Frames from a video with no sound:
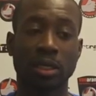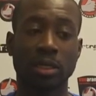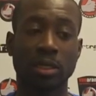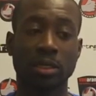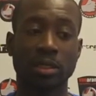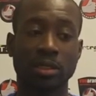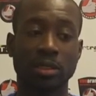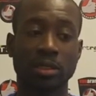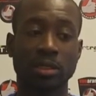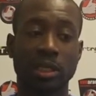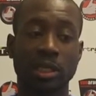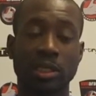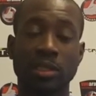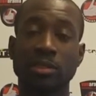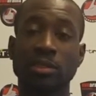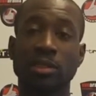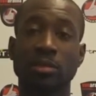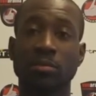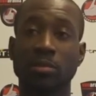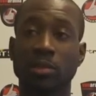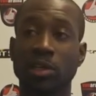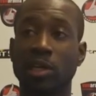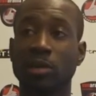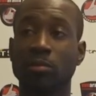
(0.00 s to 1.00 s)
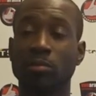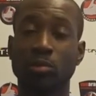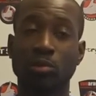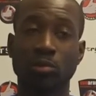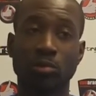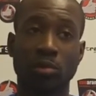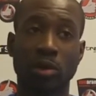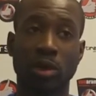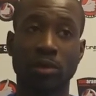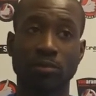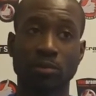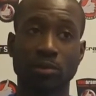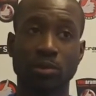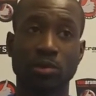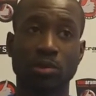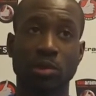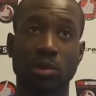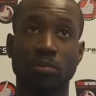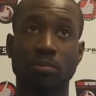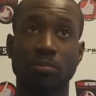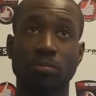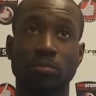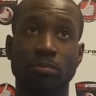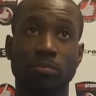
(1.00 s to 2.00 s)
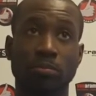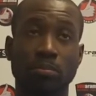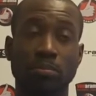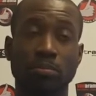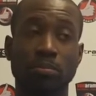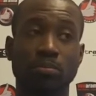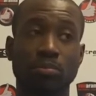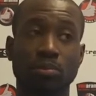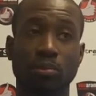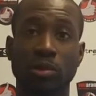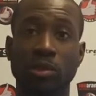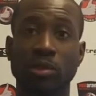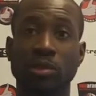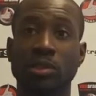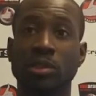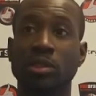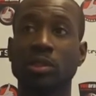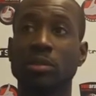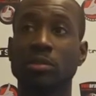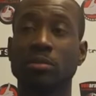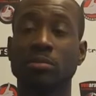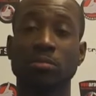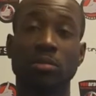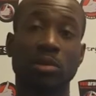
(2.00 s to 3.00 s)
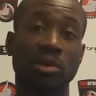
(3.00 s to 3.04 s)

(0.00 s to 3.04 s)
there is some game we have dropped points,